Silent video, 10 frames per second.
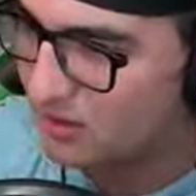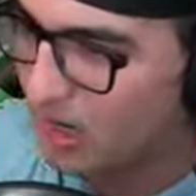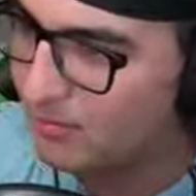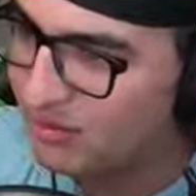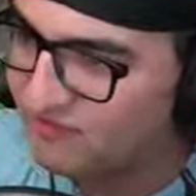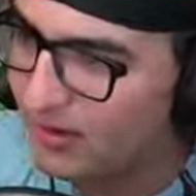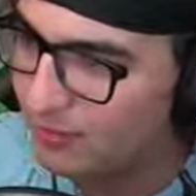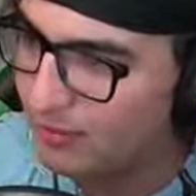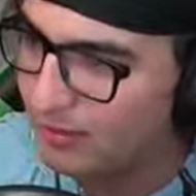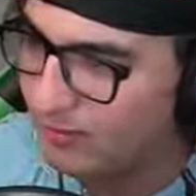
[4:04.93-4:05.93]
I'm on fire.
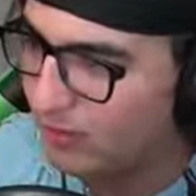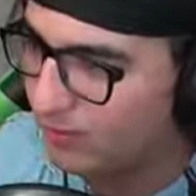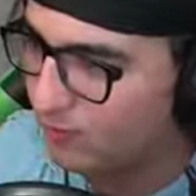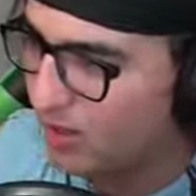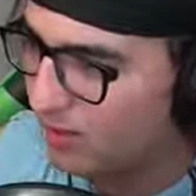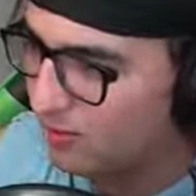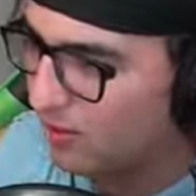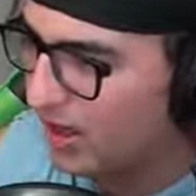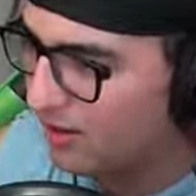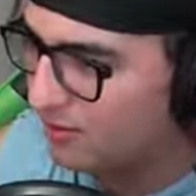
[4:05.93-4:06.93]
Wait, wait, wait. Whoa,
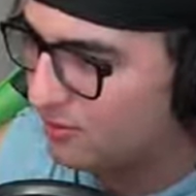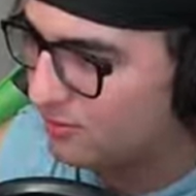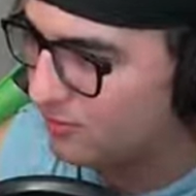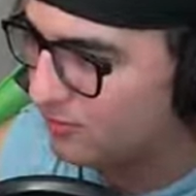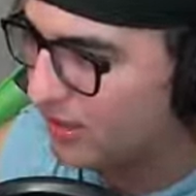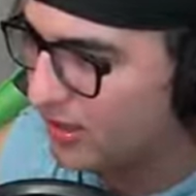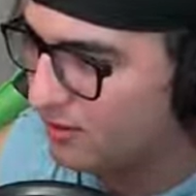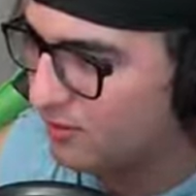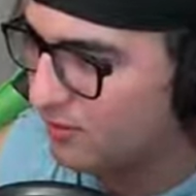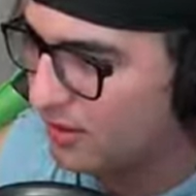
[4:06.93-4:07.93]
whoa,
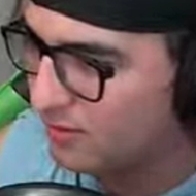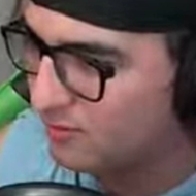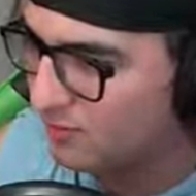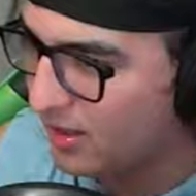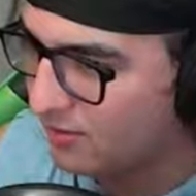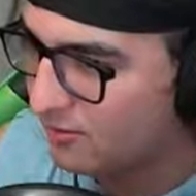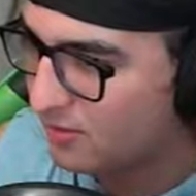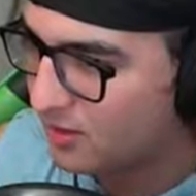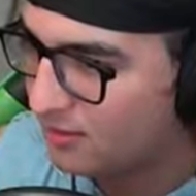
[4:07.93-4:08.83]
whoa, whoa, whoa.